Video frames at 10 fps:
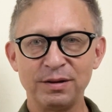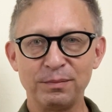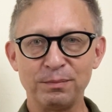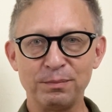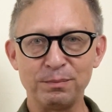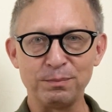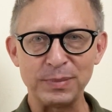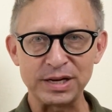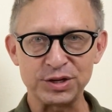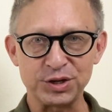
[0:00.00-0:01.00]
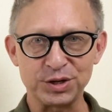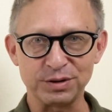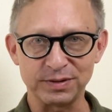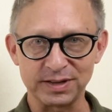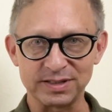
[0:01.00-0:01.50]

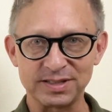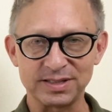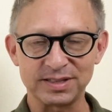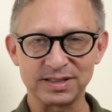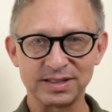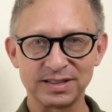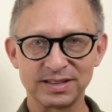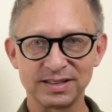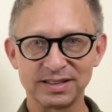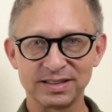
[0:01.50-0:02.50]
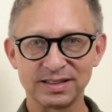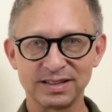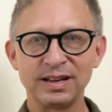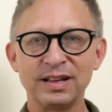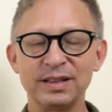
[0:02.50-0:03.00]
Mischievous.
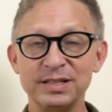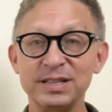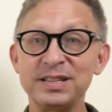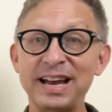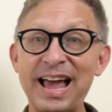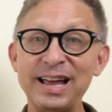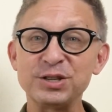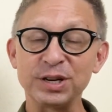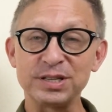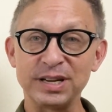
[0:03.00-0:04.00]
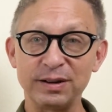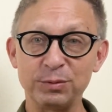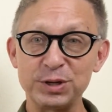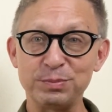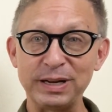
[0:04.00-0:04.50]
This is an adjective
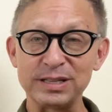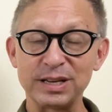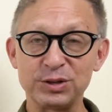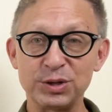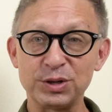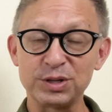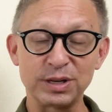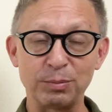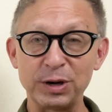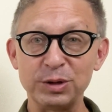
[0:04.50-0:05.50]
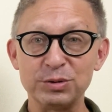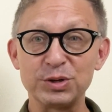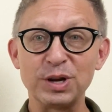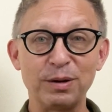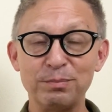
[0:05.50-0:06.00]
which means someone
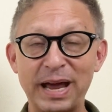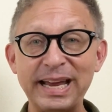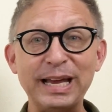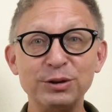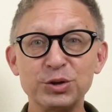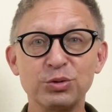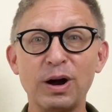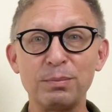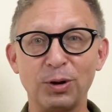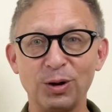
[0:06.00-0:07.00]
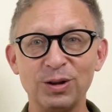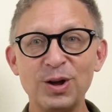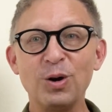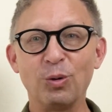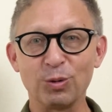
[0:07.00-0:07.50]
who's making trouble
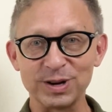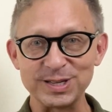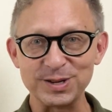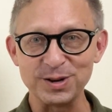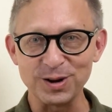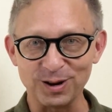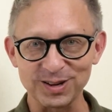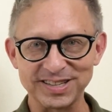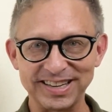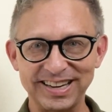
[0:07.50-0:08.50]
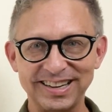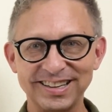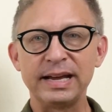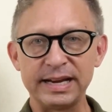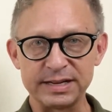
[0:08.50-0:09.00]
or is naughty.
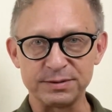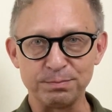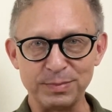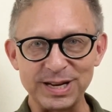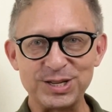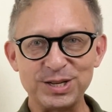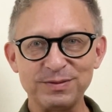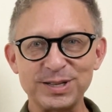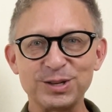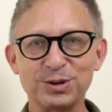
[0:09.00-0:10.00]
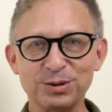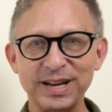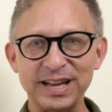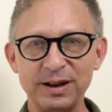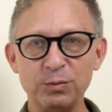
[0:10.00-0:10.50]
His mischievous
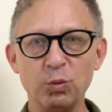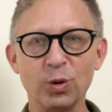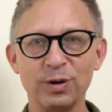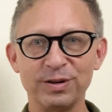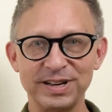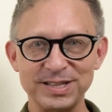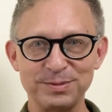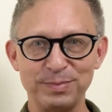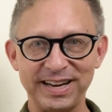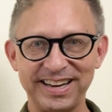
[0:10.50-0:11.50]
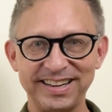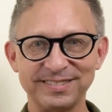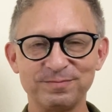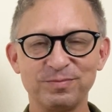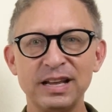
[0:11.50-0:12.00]
grin worries me.
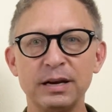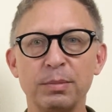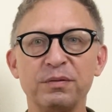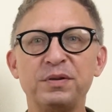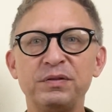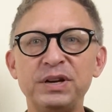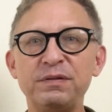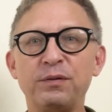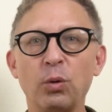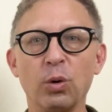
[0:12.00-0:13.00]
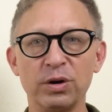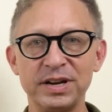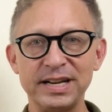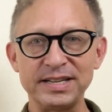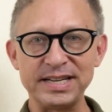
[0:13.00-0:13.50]
Number 54,
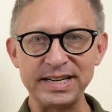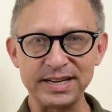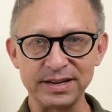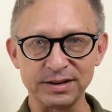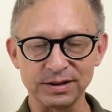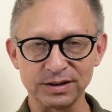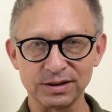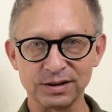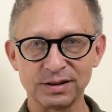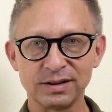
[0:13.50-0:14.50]
nadir.